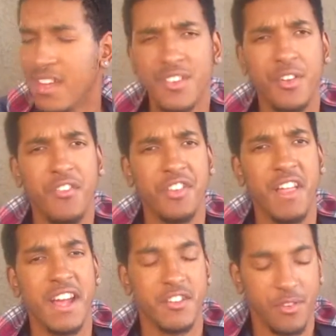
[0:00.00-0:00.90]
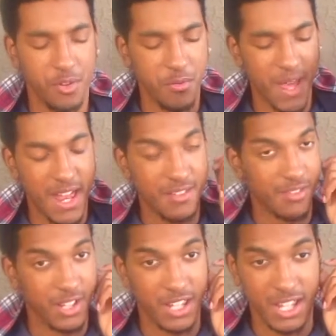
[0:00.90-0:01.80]
So if the Lakers do
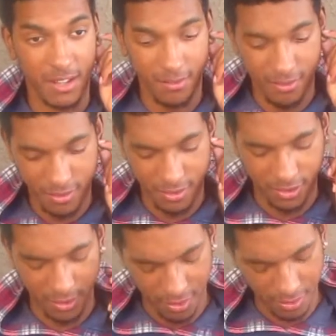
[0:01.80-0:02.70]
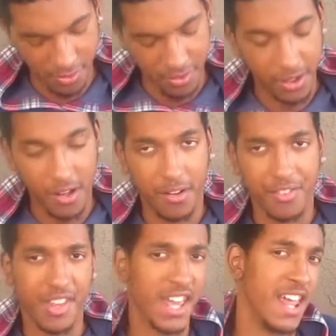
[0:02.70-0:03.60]
manage to get, you know what I'm
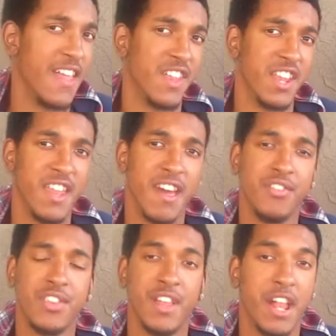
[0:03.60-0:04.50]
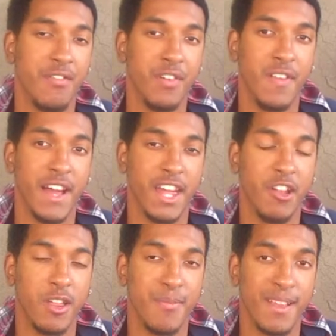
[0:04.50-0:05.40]
saying, Anthony Davis, then I feel like it
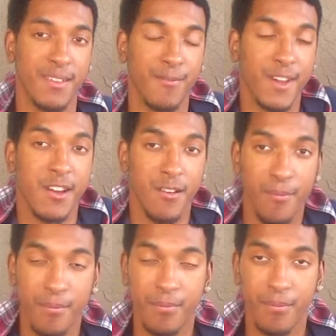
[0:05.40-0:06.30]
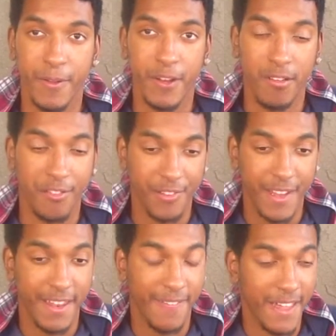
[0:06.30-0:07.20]
only makes it fair. You know what I'm
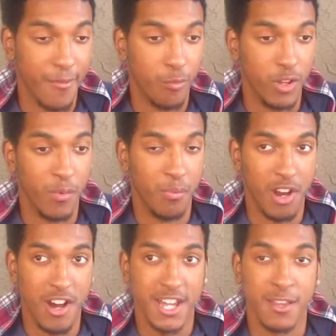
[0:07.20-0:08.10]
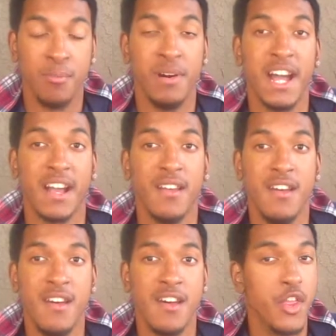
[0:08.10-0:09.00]
saying? And then when LeBron gets back,
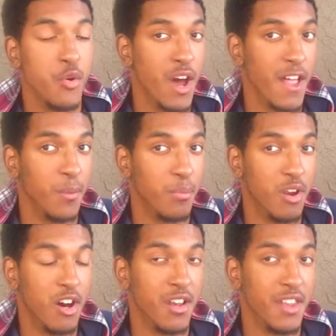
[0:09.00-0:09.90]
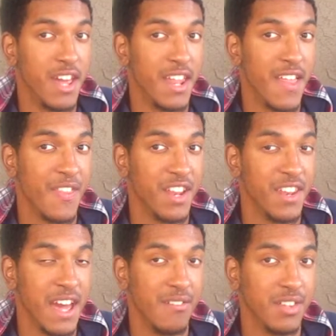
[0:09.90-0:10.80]
you add LeBron and Anthony
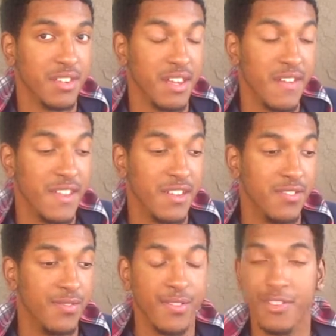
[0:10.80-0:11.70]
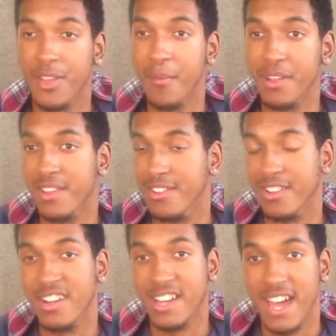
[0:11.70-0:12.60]
Davis, and then some of these
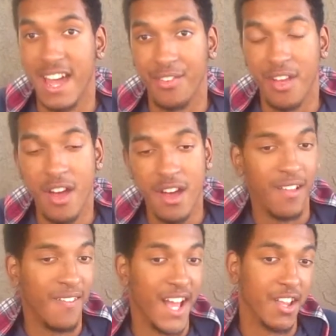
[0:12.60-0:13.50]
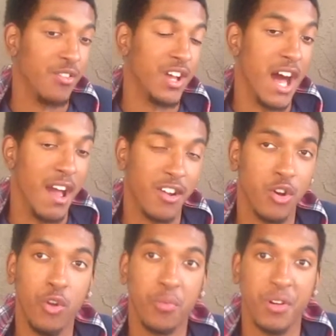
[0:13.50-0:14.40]
young cats, like you got
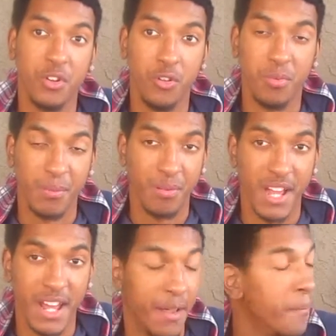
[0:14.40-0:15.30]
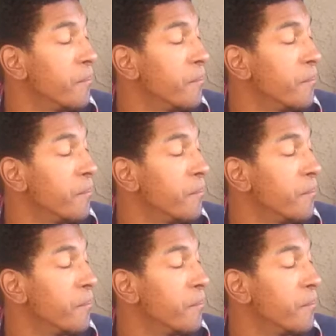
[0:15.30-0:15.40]
Kuzma, who's been playing.